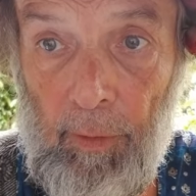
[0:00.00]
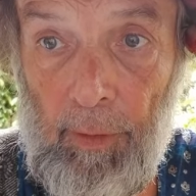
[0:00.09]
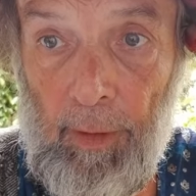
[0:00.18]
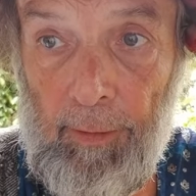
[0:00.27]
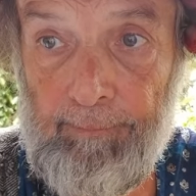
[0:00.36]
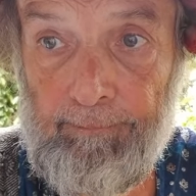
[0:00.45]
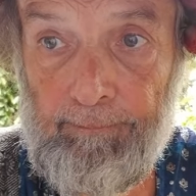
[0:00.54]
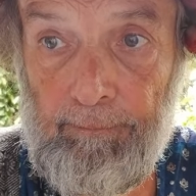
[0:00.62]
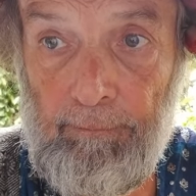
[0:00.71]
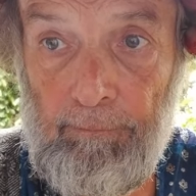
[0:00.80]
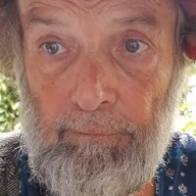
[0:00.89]
Yeah.
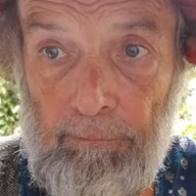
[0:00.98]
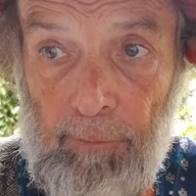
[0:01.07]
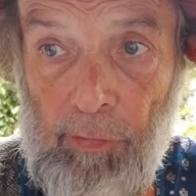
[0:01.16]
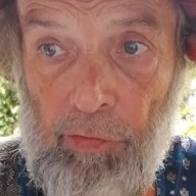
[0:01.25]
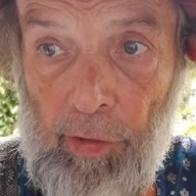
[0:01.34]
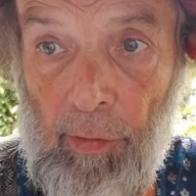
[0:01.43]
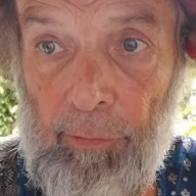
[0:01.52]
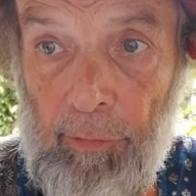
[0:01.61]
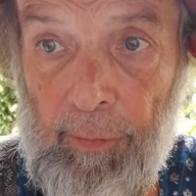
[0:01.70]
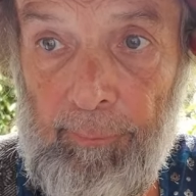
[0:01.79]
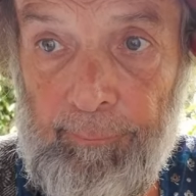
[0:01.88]
Mm -hmm. They
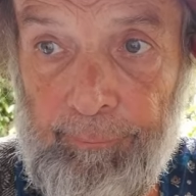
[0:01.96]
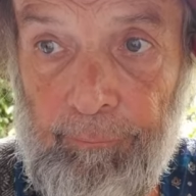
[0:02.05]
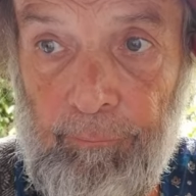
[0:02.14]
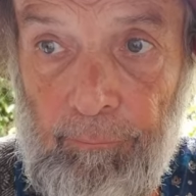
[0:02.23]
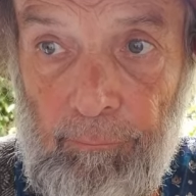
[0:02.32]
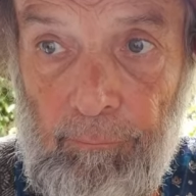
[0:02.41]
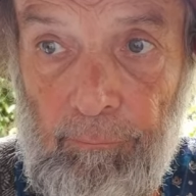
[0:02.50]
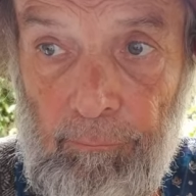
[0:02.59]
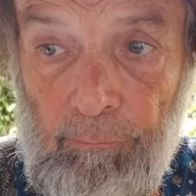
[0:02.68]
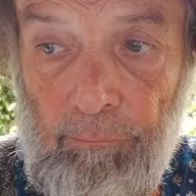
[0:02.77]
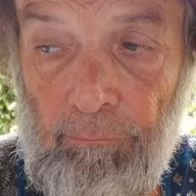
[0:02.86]
sheltered him.
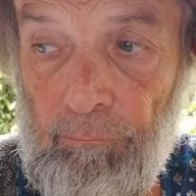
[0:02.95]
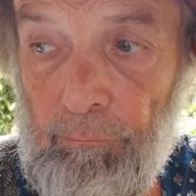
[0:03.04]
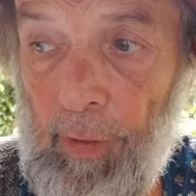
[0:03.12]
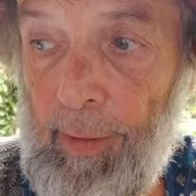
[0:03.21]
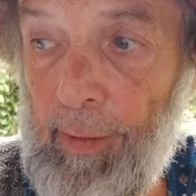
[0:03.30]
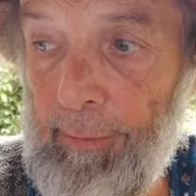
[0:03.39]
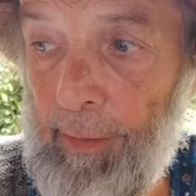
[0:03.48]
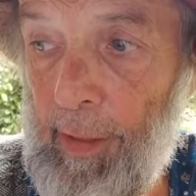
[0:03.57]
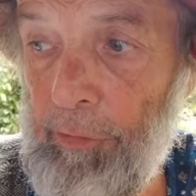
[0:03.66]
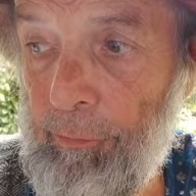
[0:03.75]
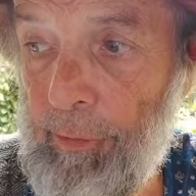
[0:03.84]
Yeah,
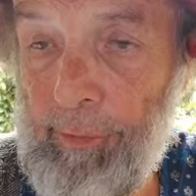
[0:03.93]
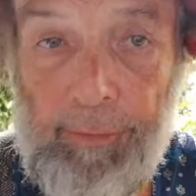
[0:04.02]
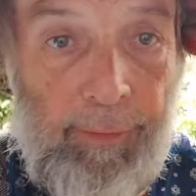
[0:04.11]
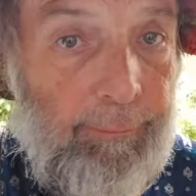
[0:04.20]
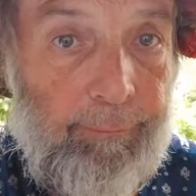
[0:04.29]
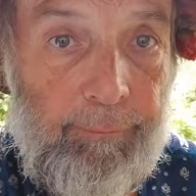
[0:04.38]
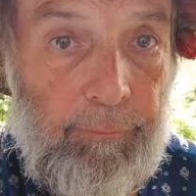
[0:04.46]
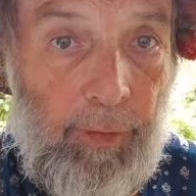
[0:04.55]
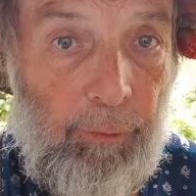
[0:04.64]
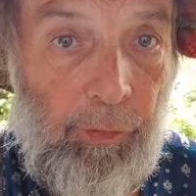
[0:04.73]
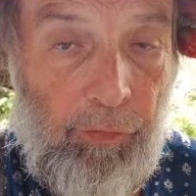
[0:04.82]
last winter, huh?
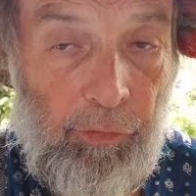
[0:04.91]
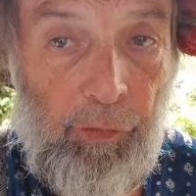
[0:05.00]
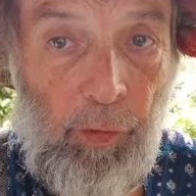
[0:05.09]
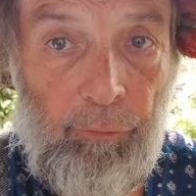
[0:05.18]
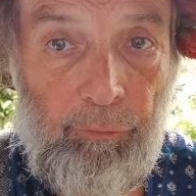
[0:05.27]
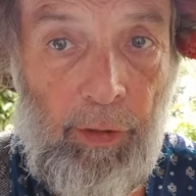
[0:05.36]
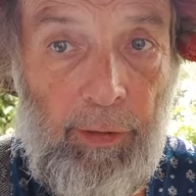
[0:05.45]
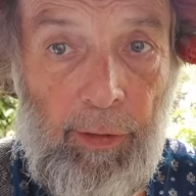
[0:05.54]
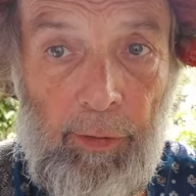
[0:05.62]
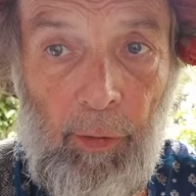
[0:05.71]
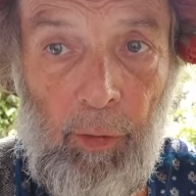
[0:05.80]
He was a sole freak
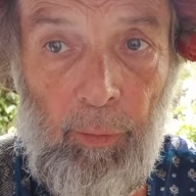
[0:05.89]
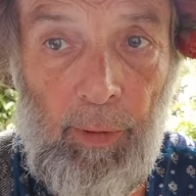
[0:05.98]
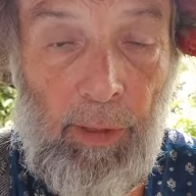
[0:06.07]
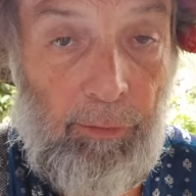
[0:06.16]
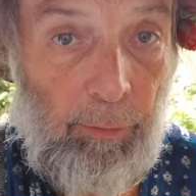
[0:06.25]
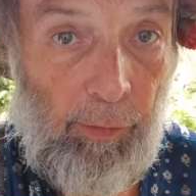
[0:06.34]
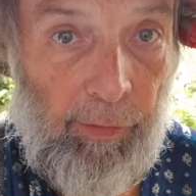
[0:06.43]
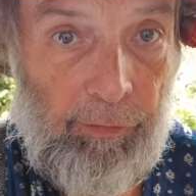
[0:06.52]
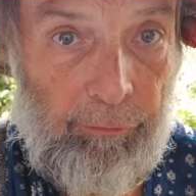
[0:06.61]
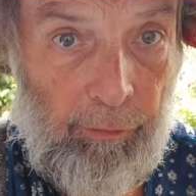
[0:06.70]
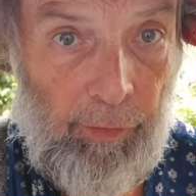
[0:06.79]
on the whole beach. Well,
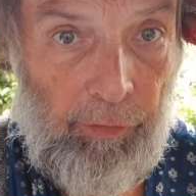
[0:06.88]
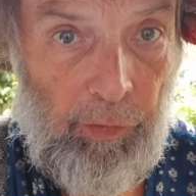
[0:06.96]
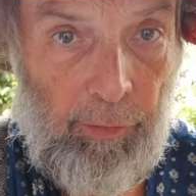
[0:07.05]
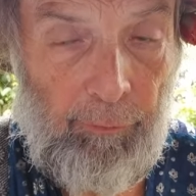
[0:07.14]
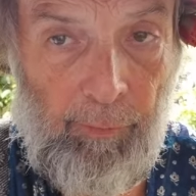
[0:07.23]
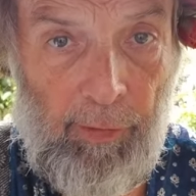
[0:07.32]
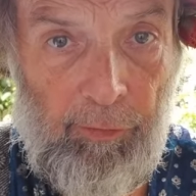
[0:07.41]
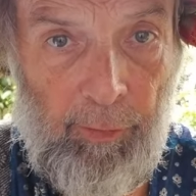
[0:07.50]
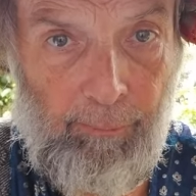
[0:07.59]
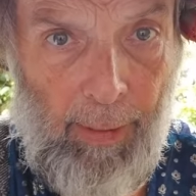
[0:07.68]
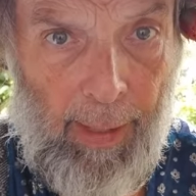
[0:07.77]
this this year he finds
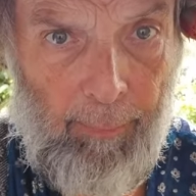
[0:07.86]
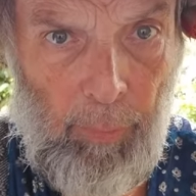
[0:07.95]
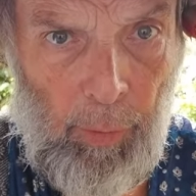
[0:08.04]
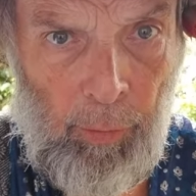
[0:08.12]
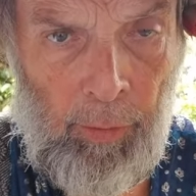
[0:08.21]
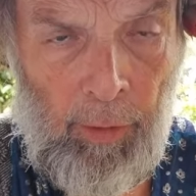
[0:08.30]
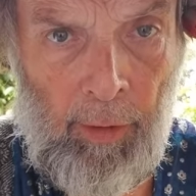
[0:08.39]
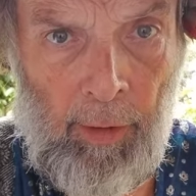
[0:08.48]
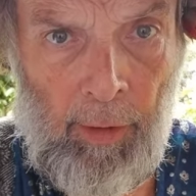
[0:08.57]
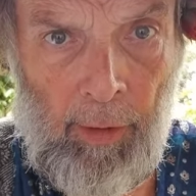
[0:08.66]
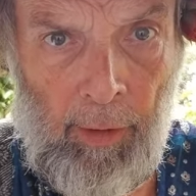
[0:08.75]
some bamboo
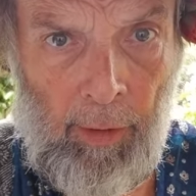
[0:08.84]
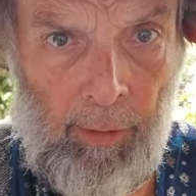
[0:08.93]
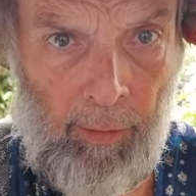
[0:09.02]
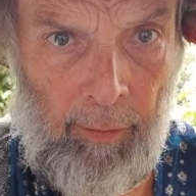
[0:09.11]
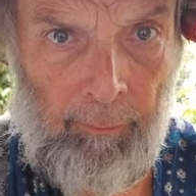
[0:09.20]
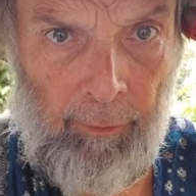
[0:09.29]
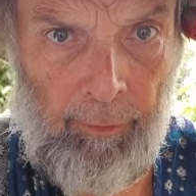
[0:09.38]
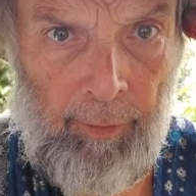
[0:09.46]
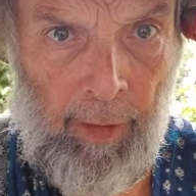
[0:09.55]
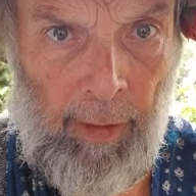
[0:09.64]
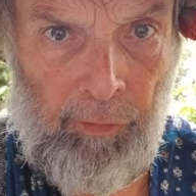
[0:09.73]
uh,
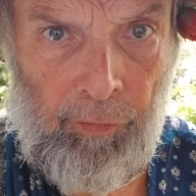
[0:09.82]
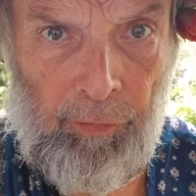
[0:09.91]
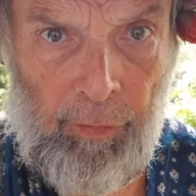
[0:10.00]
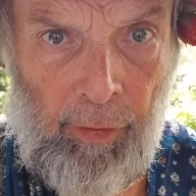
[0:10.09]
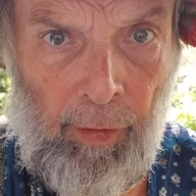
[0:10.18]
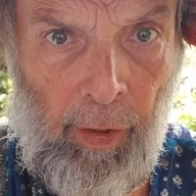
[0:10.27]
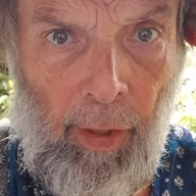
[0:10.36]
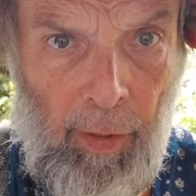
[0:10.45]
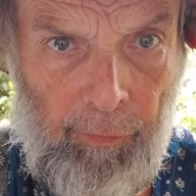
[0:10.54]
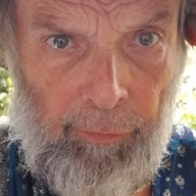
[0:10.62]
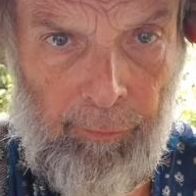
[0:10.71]
thatched uh,
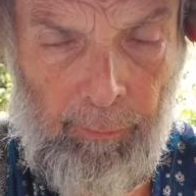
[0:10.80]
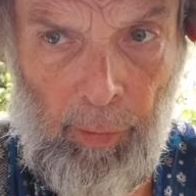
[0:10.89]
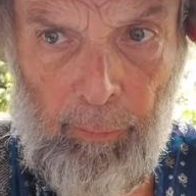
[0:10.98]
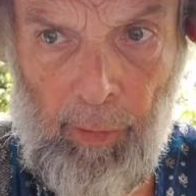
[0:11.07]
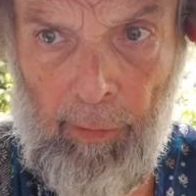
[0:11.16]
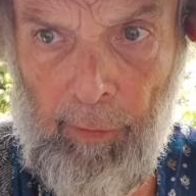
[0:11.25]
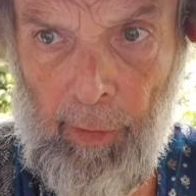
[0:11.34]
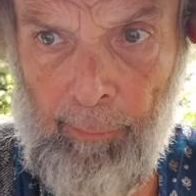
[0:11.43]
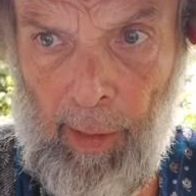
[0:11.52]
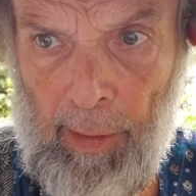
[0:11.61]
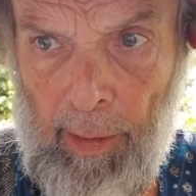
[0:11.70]
huts built by,
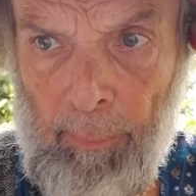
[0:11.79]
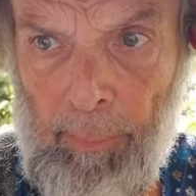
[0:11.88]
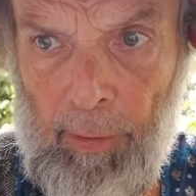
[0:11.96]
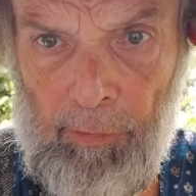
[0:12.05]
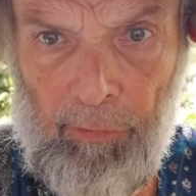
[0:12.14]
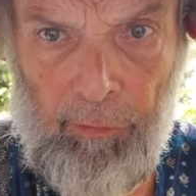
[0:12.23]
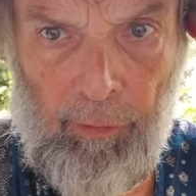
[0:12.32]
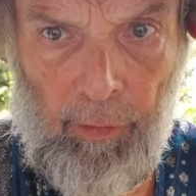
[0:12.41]
by hippies.